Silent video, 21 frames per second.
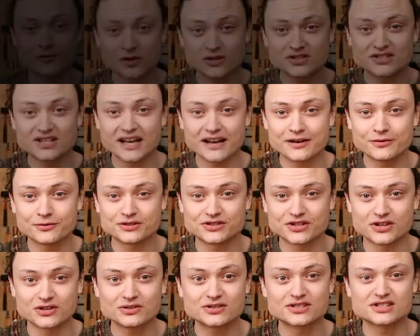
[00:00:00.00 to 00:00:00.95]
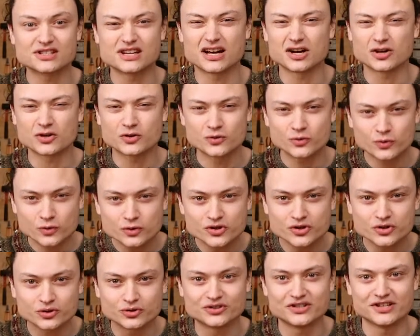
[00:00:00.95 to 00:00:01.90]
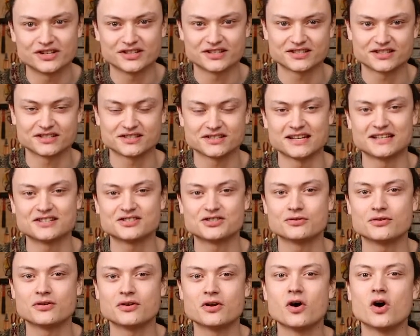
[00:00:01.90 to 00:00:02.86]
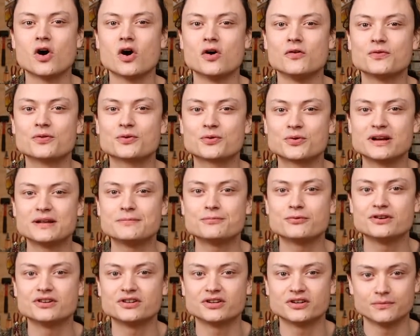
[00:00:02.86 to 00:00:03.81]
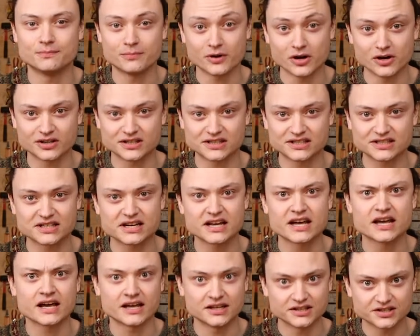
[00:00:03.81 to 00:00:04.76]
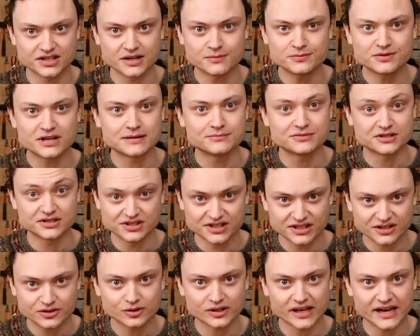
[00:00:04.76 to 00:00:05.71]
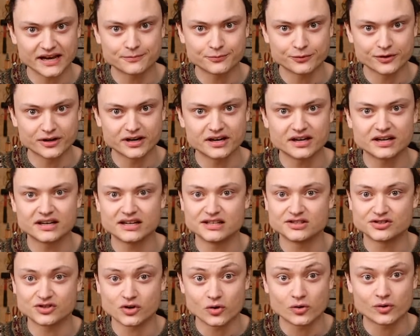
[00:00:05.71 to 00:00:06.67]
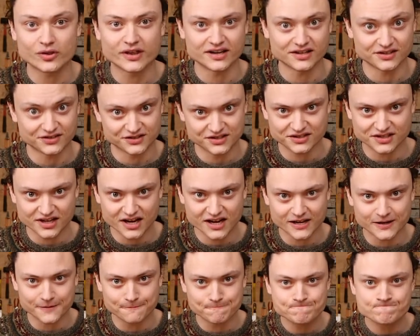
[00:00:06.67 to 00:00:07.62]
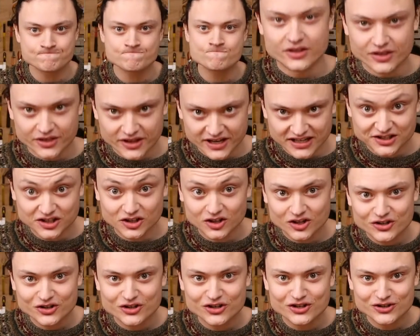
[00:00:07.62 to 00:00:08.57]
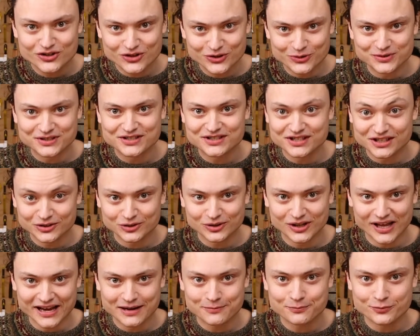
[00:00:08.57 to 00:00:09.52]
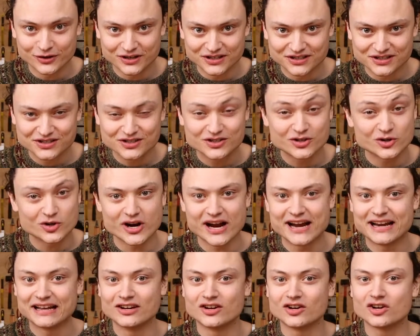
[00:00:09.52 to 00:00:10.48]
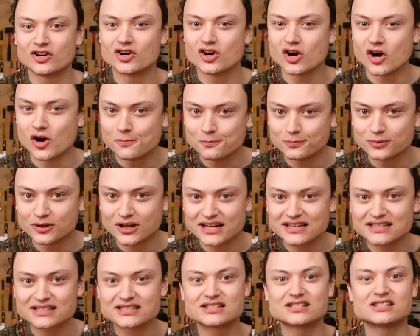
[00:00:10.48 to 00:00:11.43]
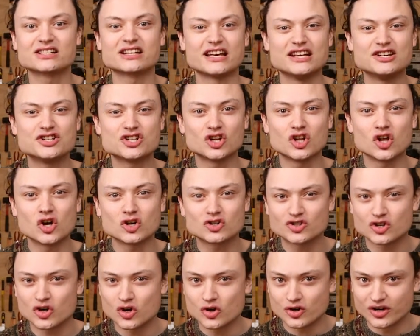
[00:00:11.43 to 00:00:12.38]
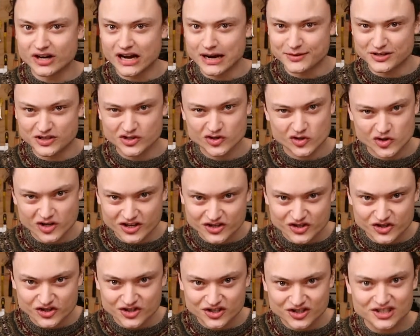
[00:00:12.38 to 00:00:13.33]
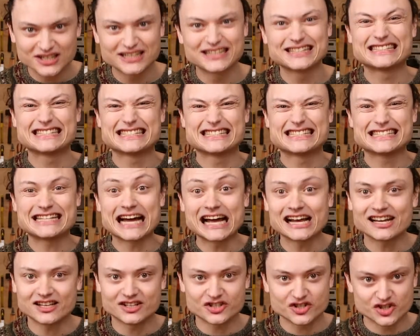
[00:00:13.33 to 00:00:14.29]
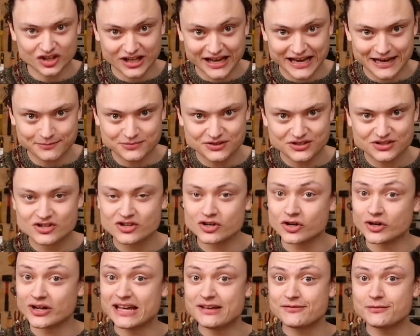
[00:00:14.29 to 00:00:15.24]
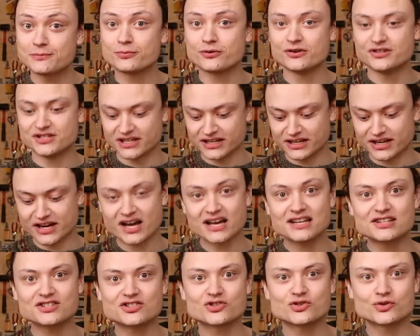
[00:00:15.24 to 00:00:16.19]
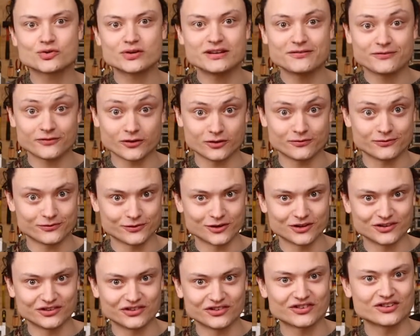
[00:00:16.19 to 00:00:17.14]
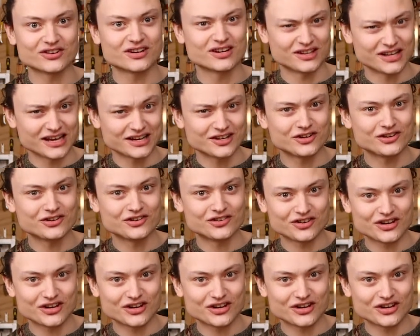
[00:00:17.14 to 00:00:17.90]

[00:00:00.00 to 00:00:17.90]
first layer results are crucial to the success of 3D printed components, and sometimes a single layer print is all that is desired. There's a lot you can do with single layer prints, creating complex, interlocked origami structures stylish lamps, or even printing nice tree fern fronds, like you can